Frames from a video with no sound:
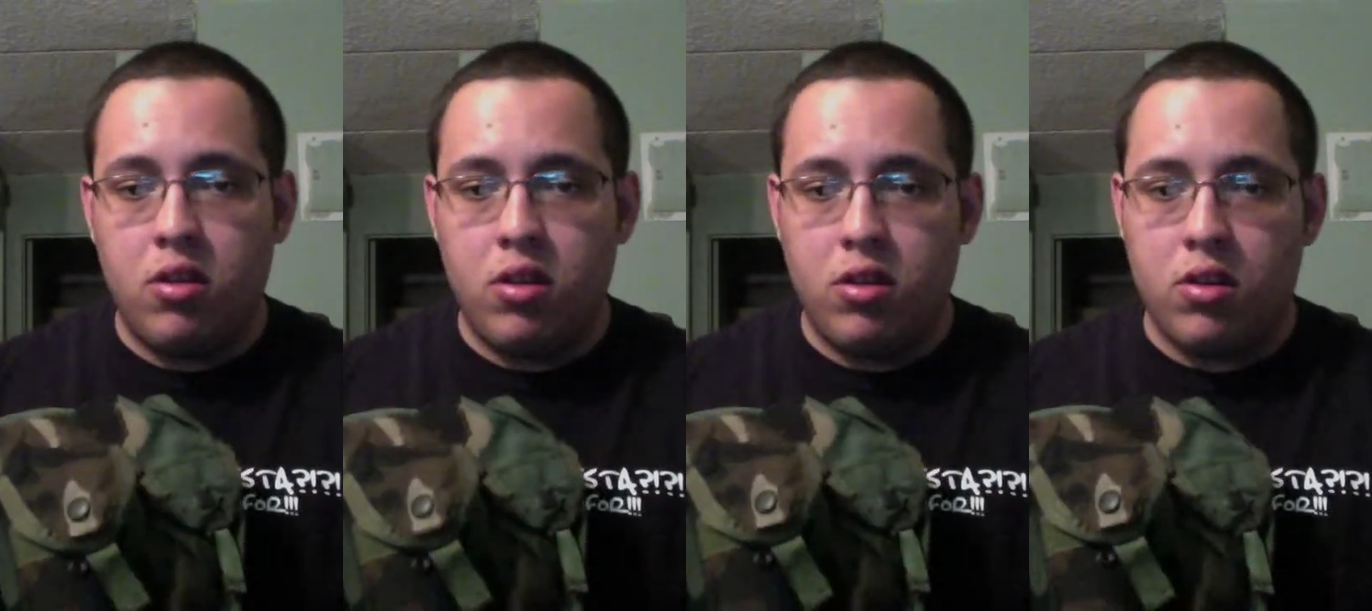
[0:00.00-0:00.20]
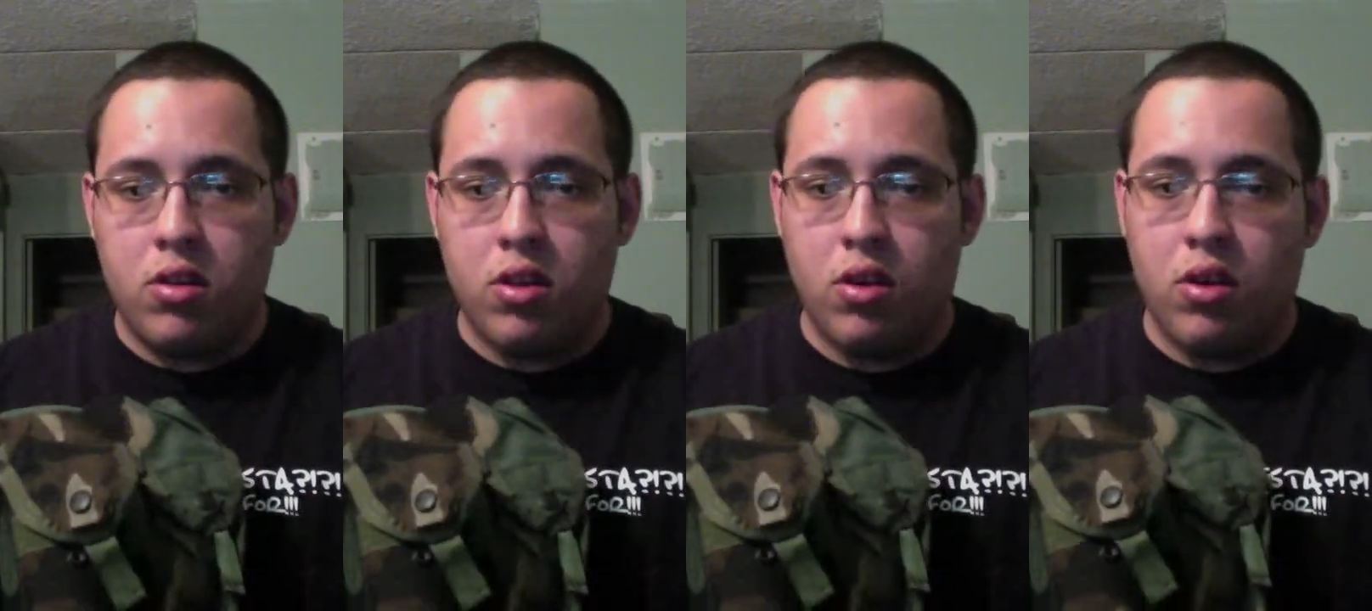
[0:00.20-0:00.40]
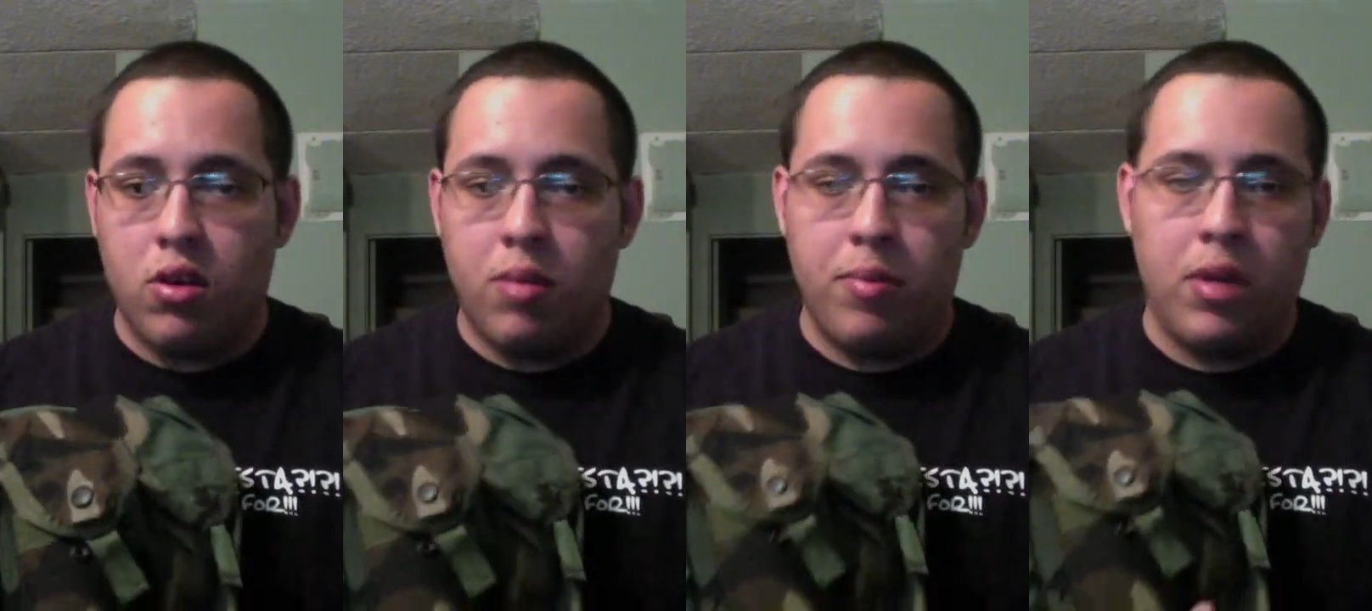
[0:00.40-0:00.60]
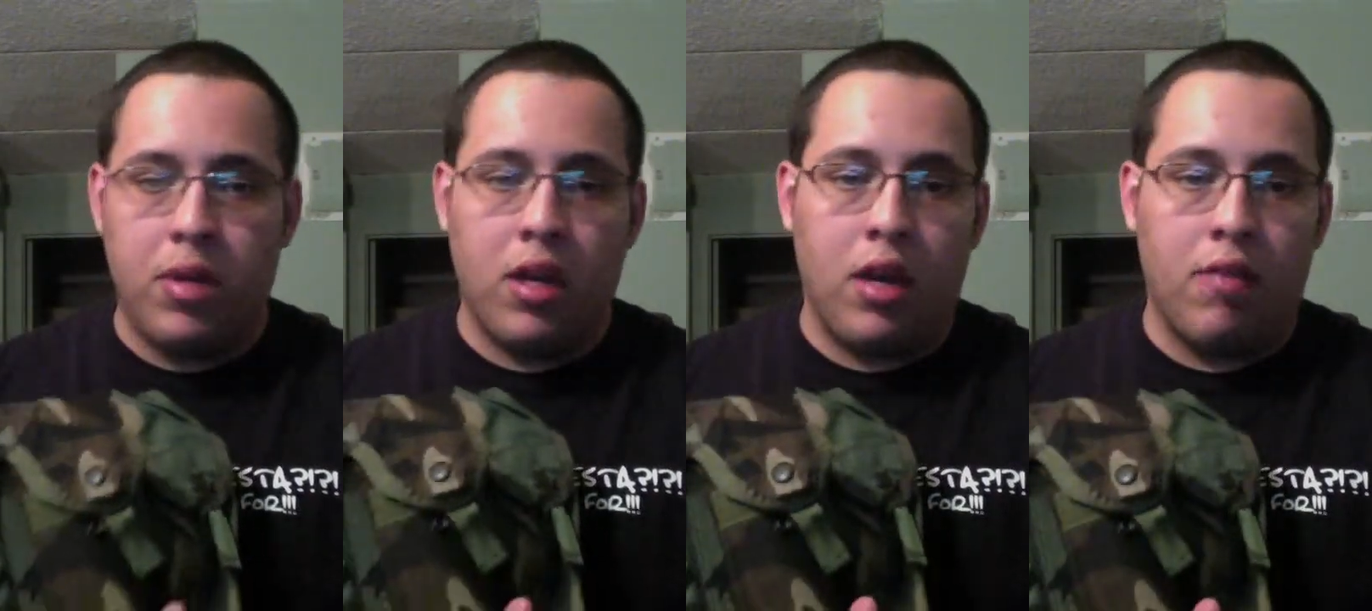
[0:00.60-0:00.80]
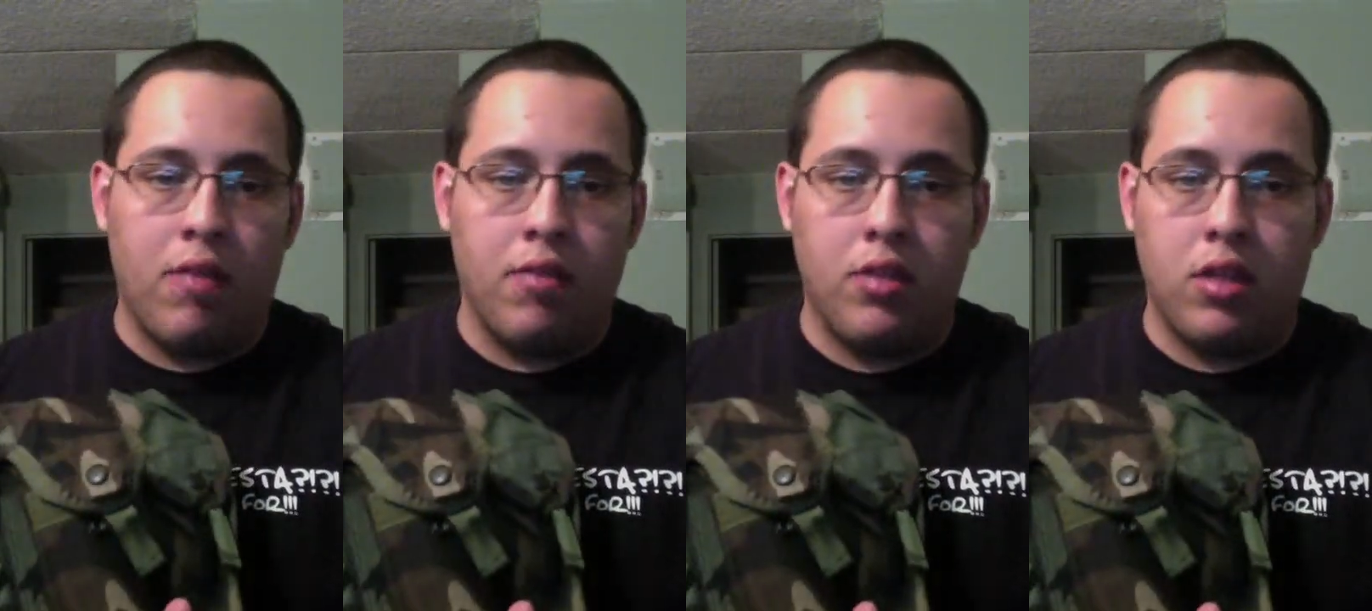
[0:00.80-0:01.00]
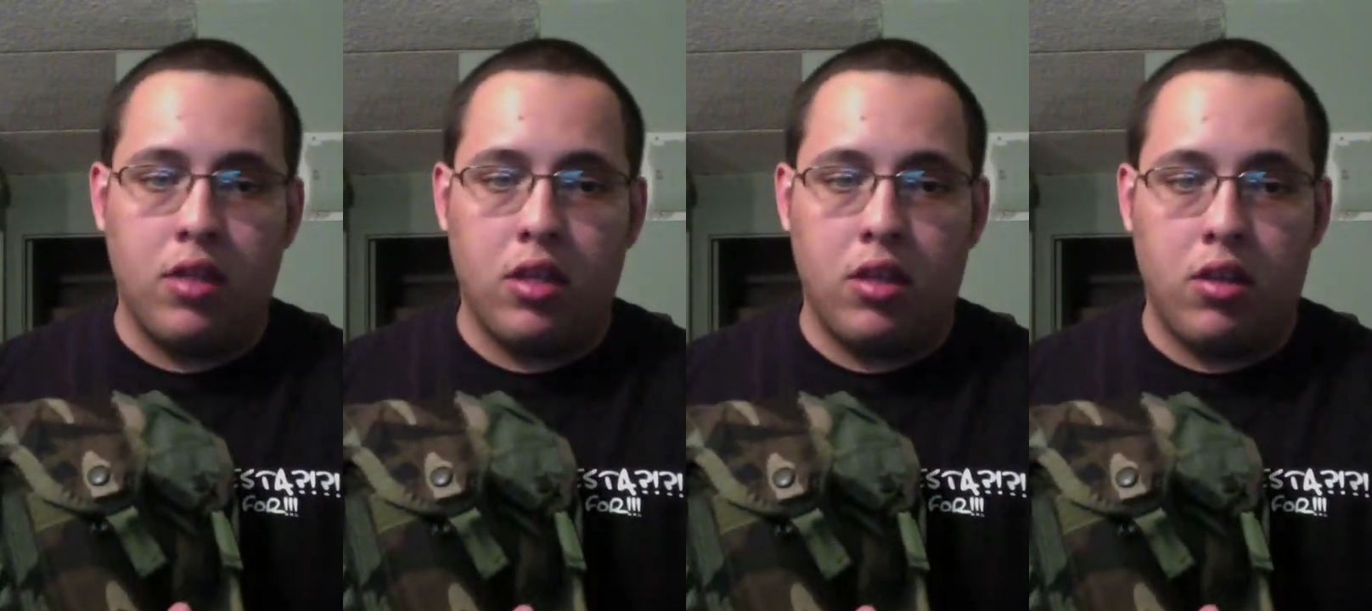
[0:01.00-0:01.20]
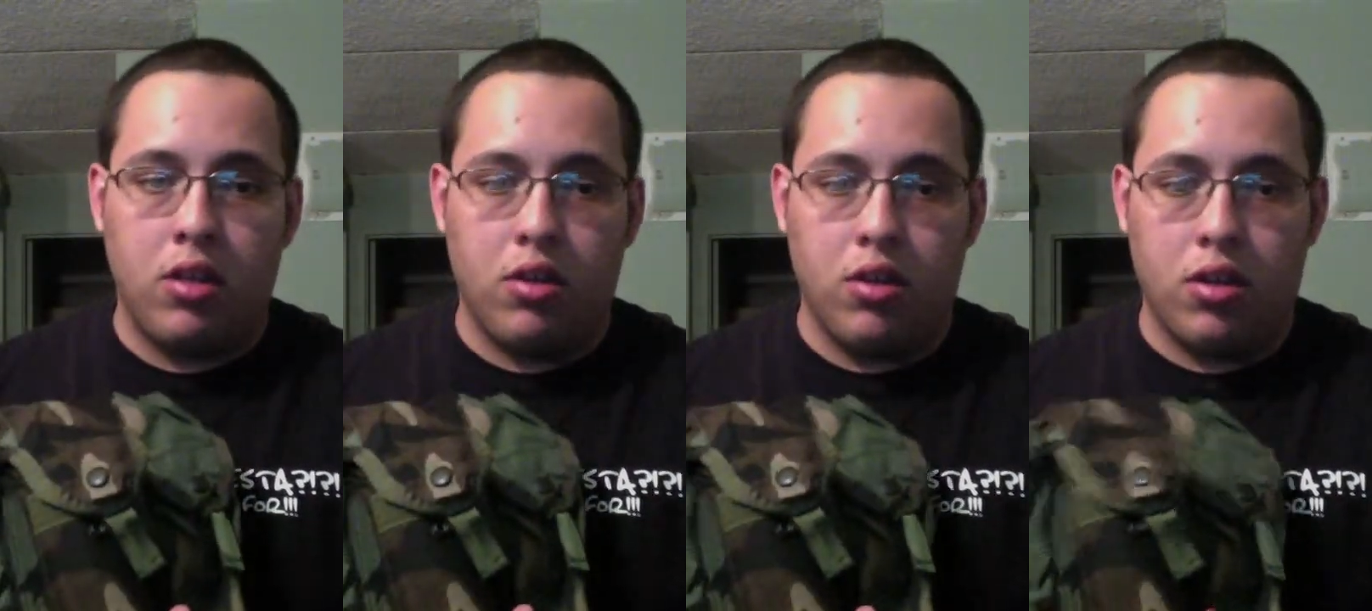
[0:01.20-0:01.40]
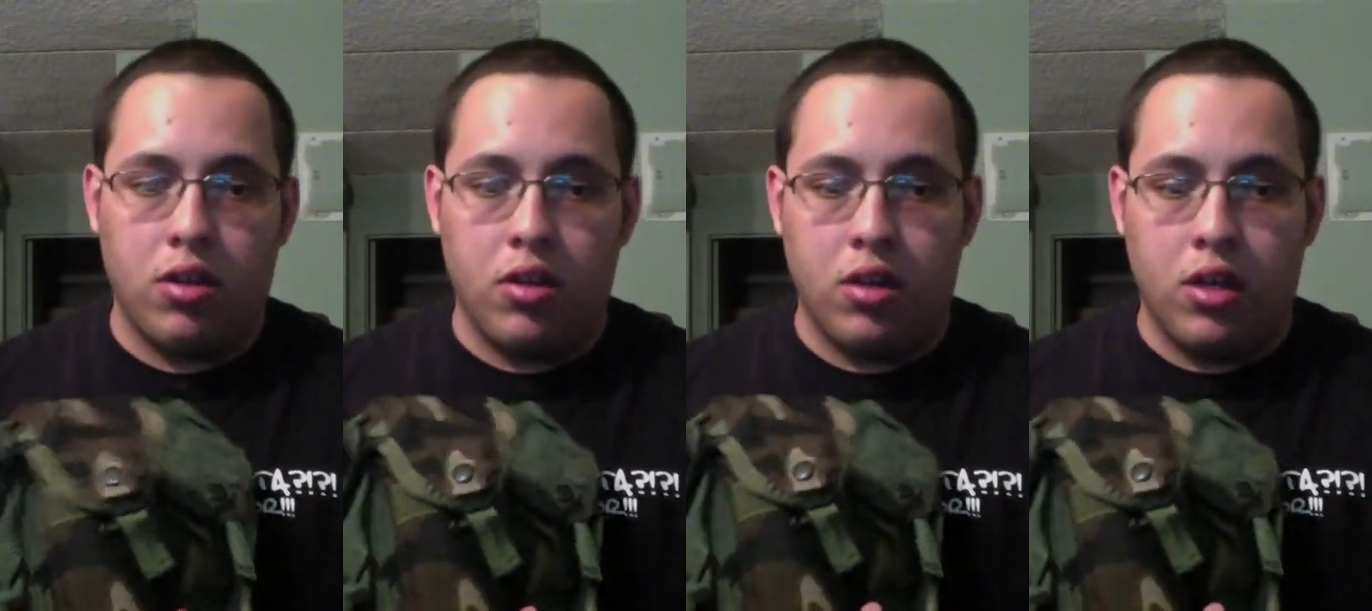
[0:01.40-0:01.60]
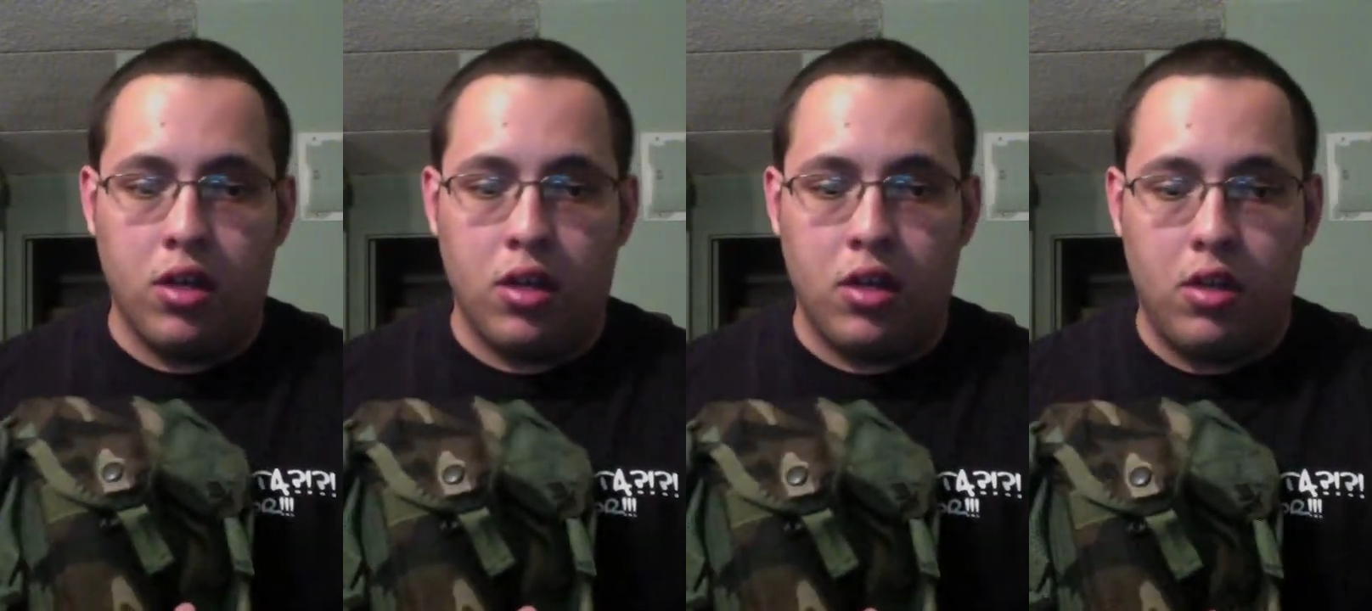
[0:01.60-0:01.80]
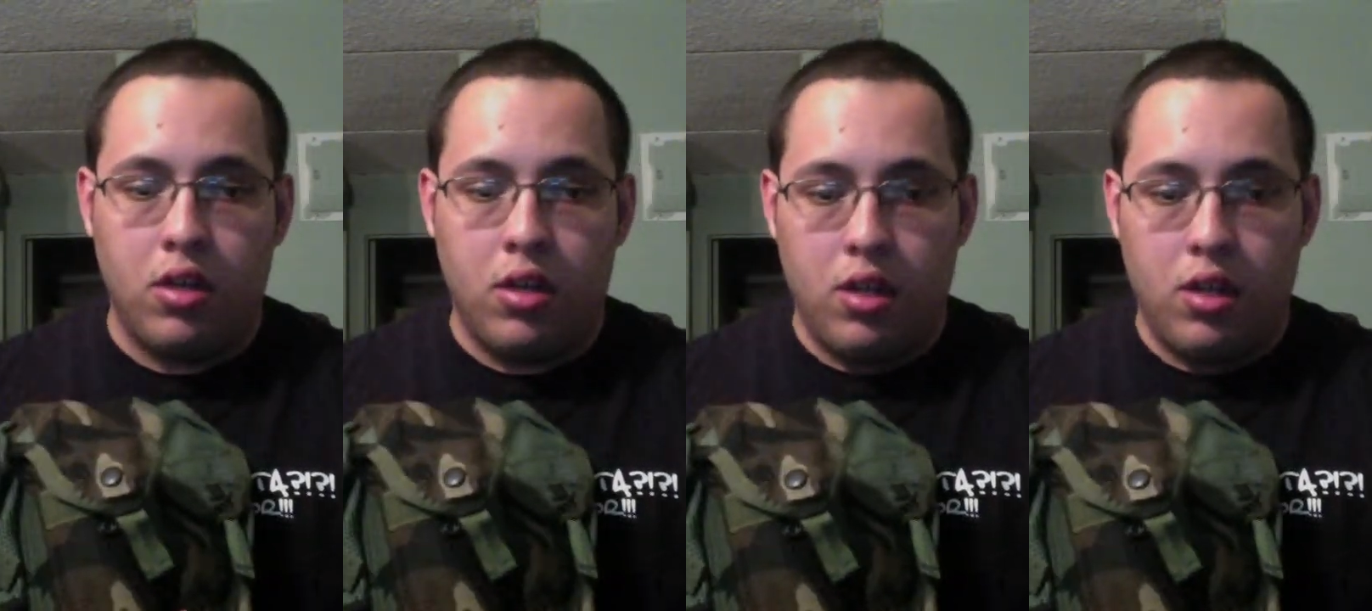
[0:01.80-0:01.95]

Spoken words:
so I mean obviously your